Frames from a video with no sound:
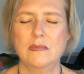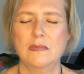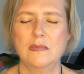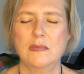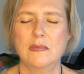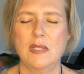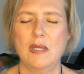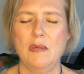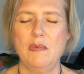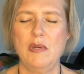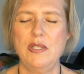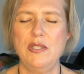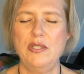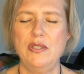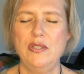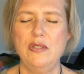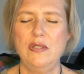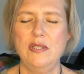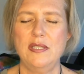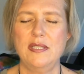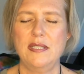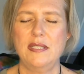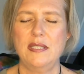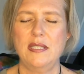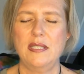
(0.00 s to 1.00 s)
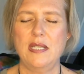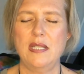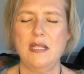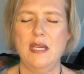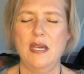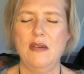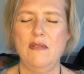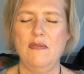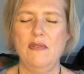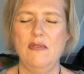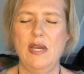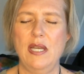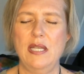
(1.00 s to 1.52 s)
I want you to see
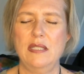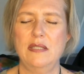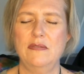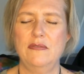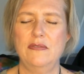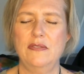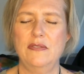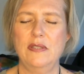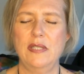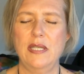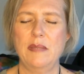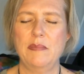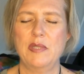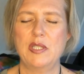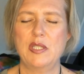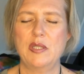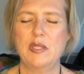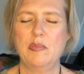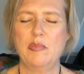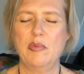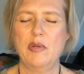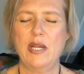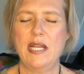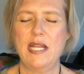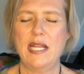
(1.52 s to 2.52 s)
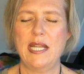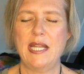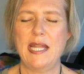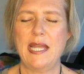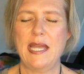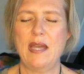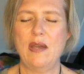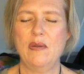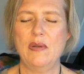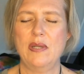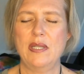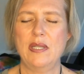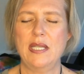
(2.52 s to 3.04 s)
that violet flame spreading
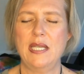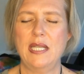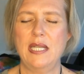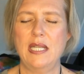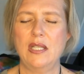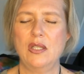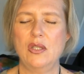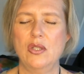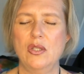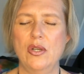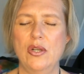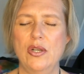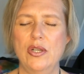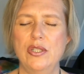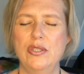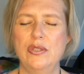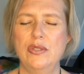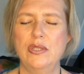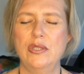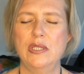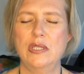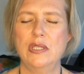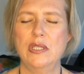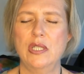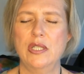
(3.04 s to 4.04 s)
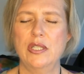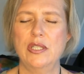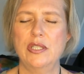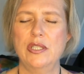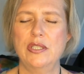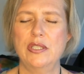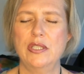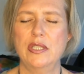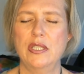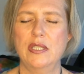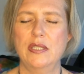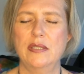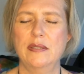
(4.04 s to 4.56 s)
out and getting larger and
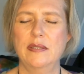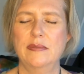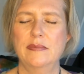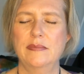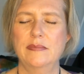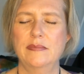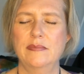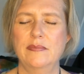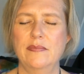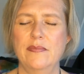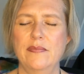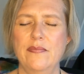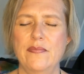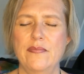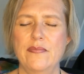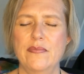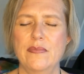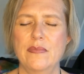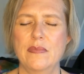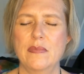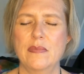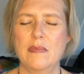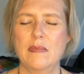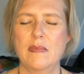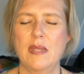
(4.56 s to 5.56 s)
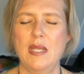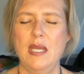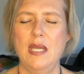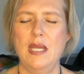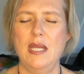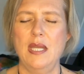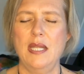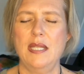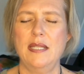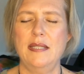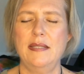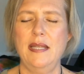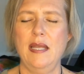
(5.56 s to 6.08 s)
larger.
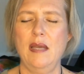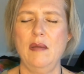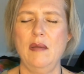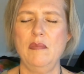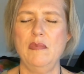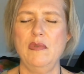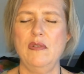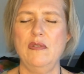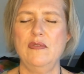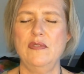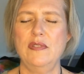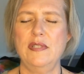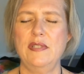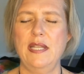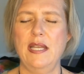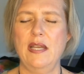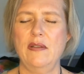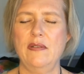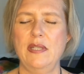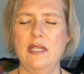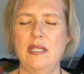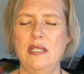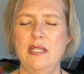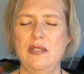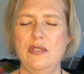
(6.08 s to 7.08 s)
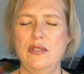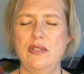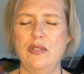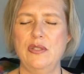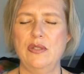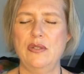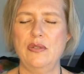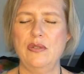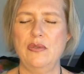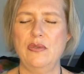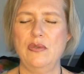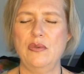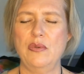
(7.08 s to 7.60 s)
It now moves down
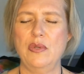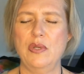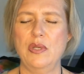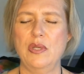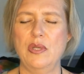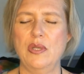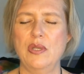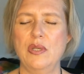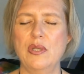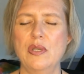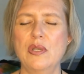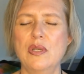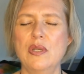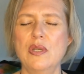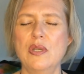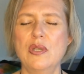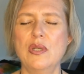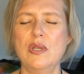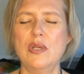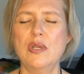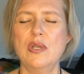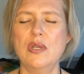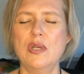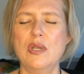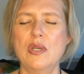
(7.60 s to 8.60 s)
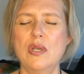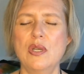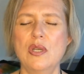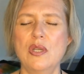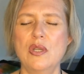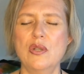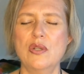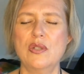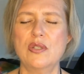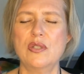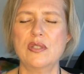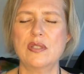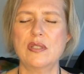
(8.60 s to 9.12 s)
into
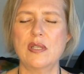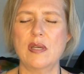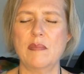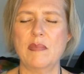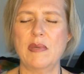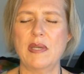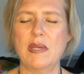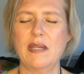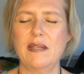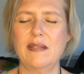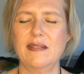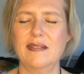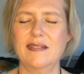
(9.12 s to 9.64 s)
your stomach.